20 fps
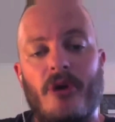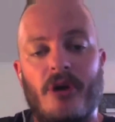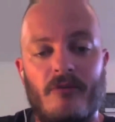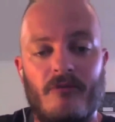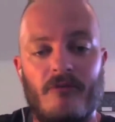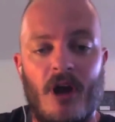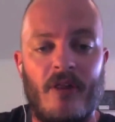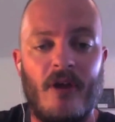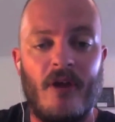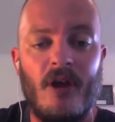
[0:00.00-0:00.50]

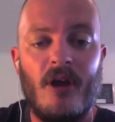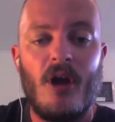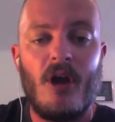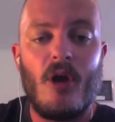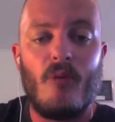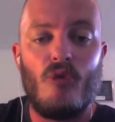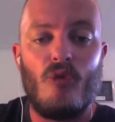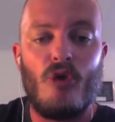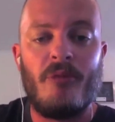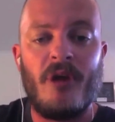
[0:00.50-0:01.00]
billion rather,
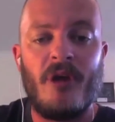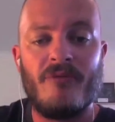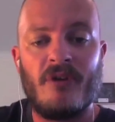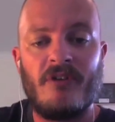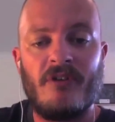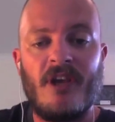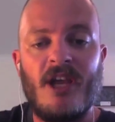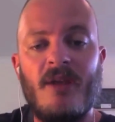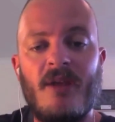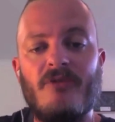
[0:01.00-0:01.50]
would be
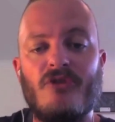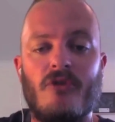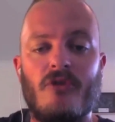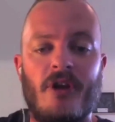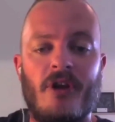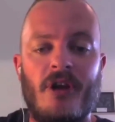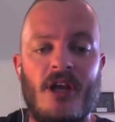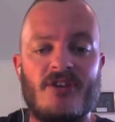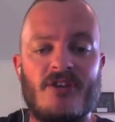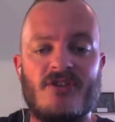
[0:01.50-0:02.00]
redeemed
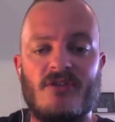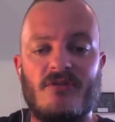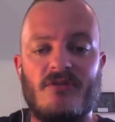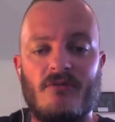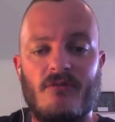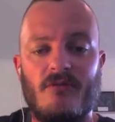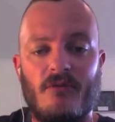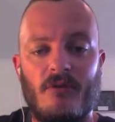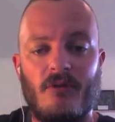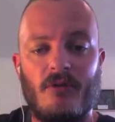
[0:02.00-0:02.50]
during the next
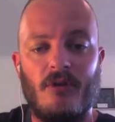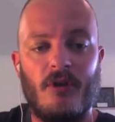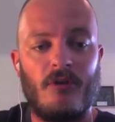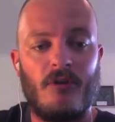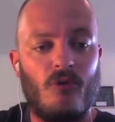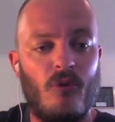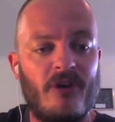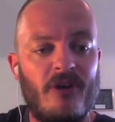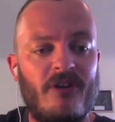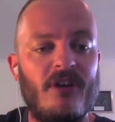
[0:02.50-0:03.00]

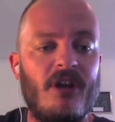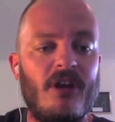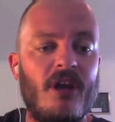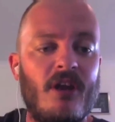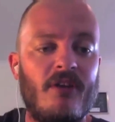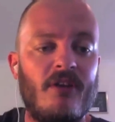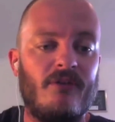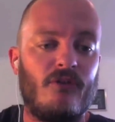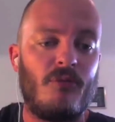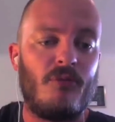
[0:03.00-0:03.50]
20
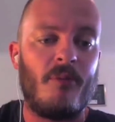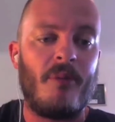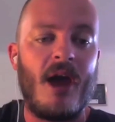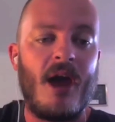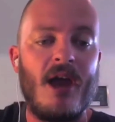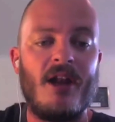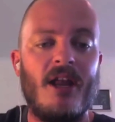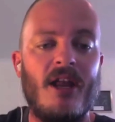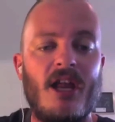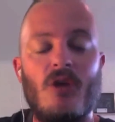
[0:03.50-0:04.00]
years to be
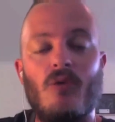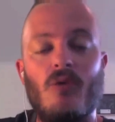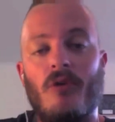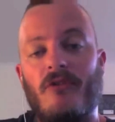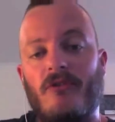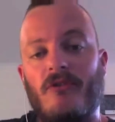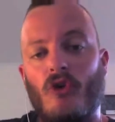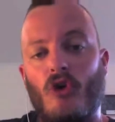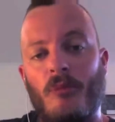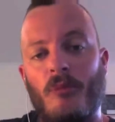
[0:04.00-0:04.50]
paid in equal
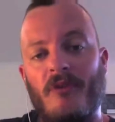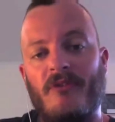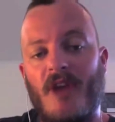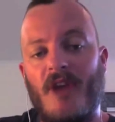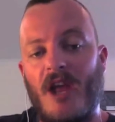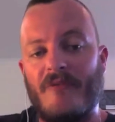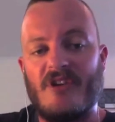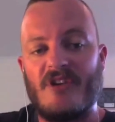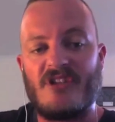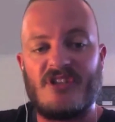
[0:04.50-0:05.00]

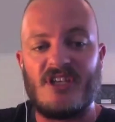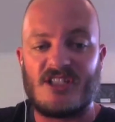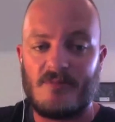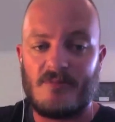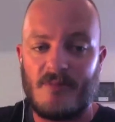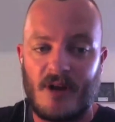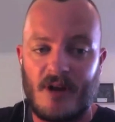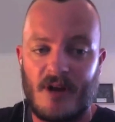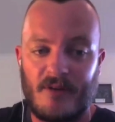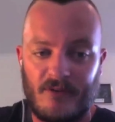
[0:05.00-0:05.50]
installments every
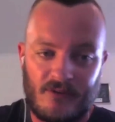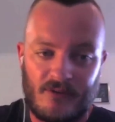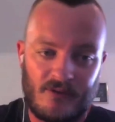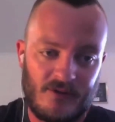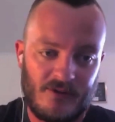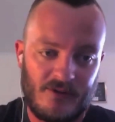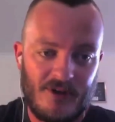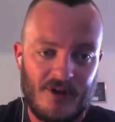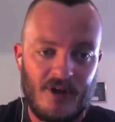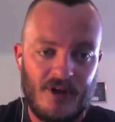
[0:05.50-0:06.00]
6 months.
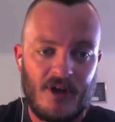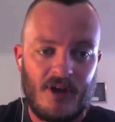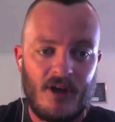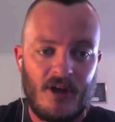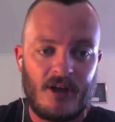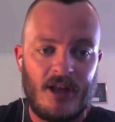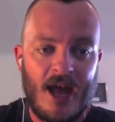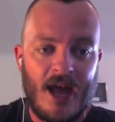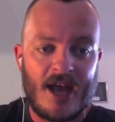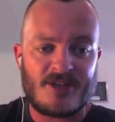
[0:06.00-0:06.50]

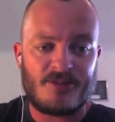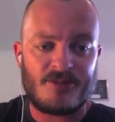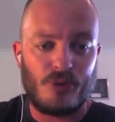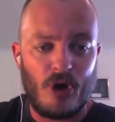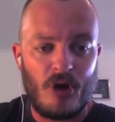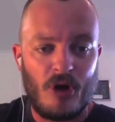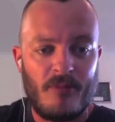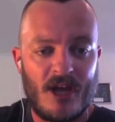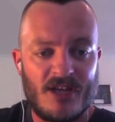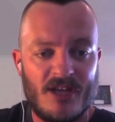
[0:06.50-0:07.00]

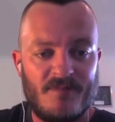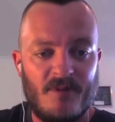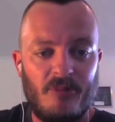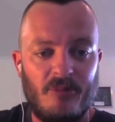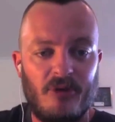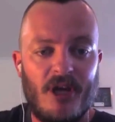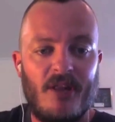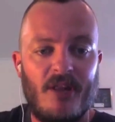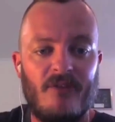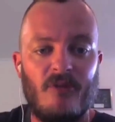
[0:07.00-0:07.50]
Gazprom has been
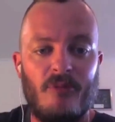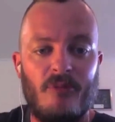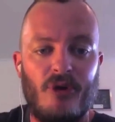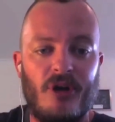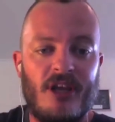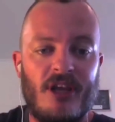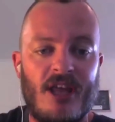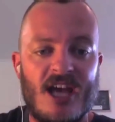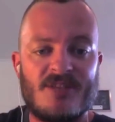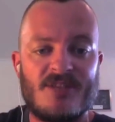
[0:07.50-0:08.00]
planning to
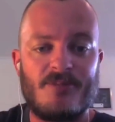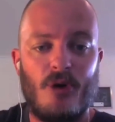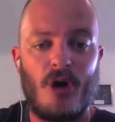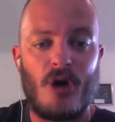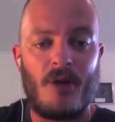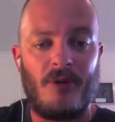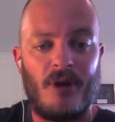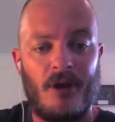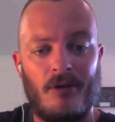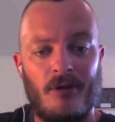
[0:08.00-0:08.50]
build a gas
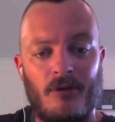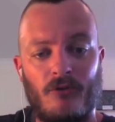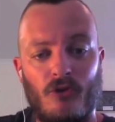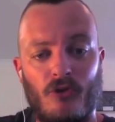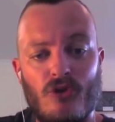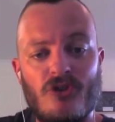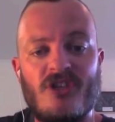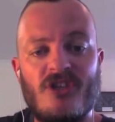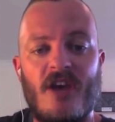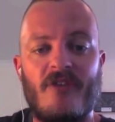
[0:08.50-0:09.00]
pipeline
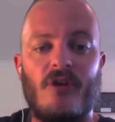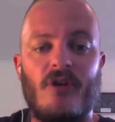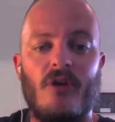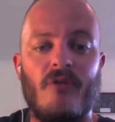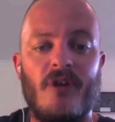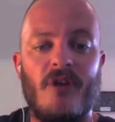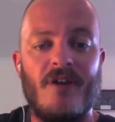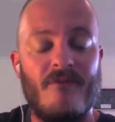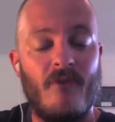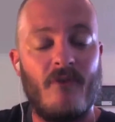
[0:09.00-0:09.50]
to South
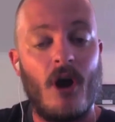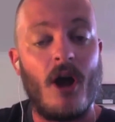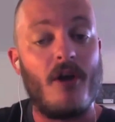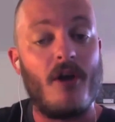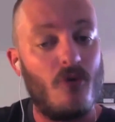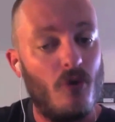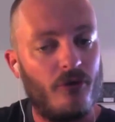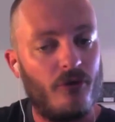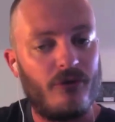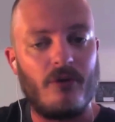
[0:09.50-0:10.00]
Korea
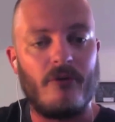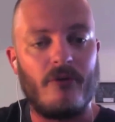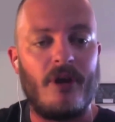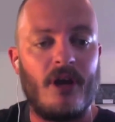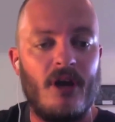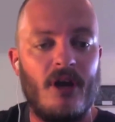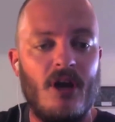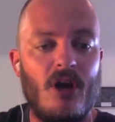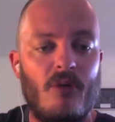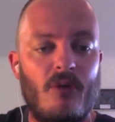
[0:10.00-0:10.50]
via North
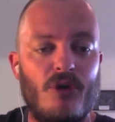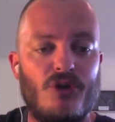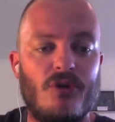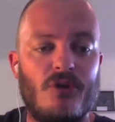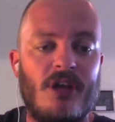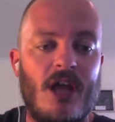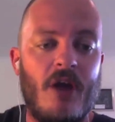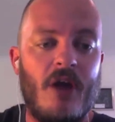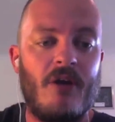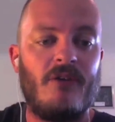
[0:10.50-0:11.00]
Korea, which
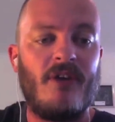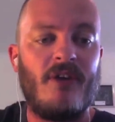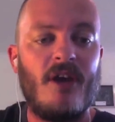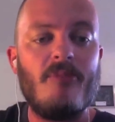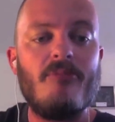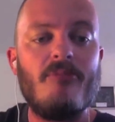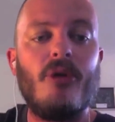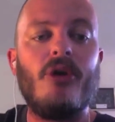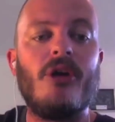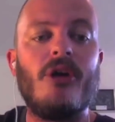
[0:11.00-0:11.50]
would carry
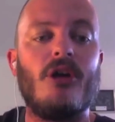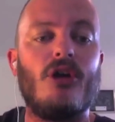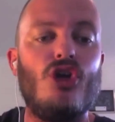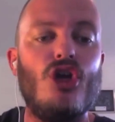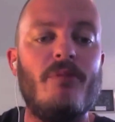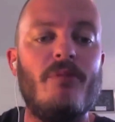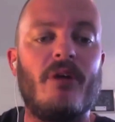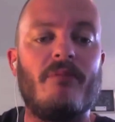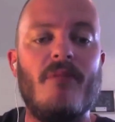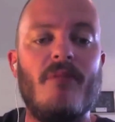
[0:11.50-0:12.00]
10 billion
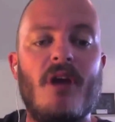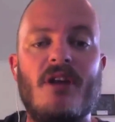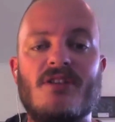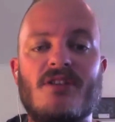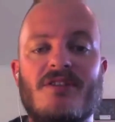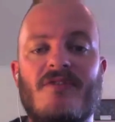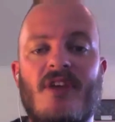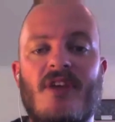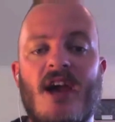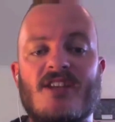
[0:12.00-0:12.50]
cubic
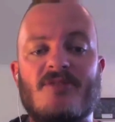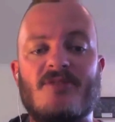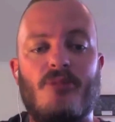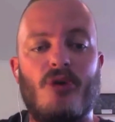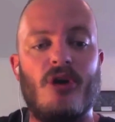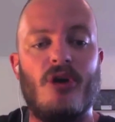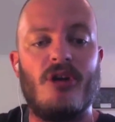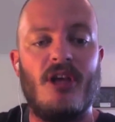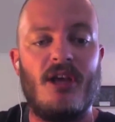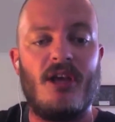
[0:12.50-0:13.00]
meters of gas
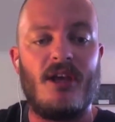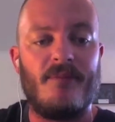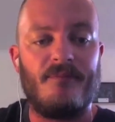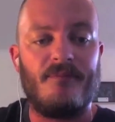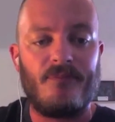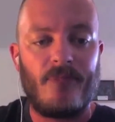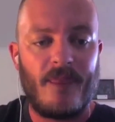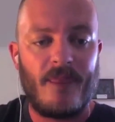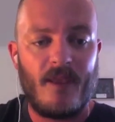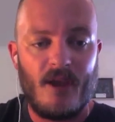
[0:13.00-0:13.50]
per
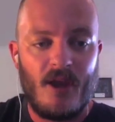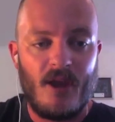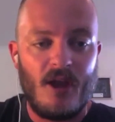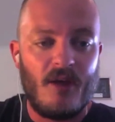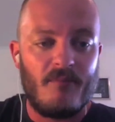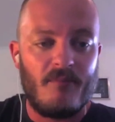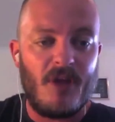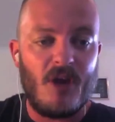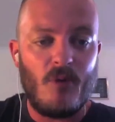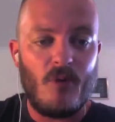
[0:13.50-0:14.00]
year.
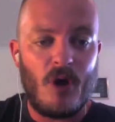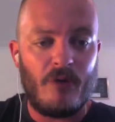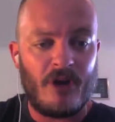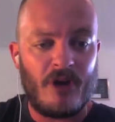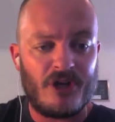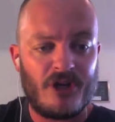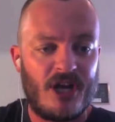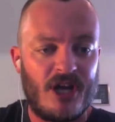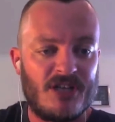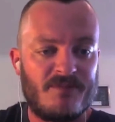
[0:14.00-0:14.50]
Meanwhile,
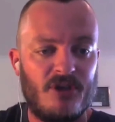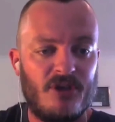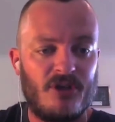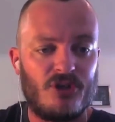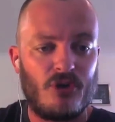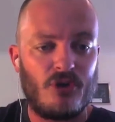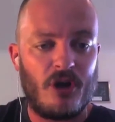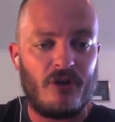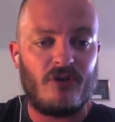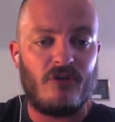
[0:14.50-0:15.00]
Russia has been
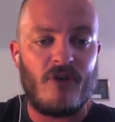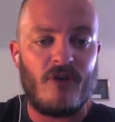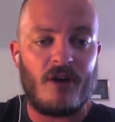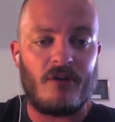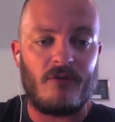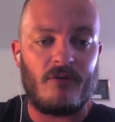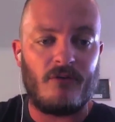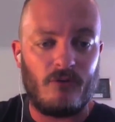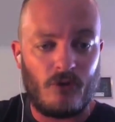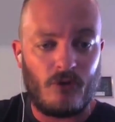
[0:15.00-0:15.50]
trying
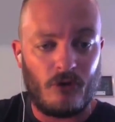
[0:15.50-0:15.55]
to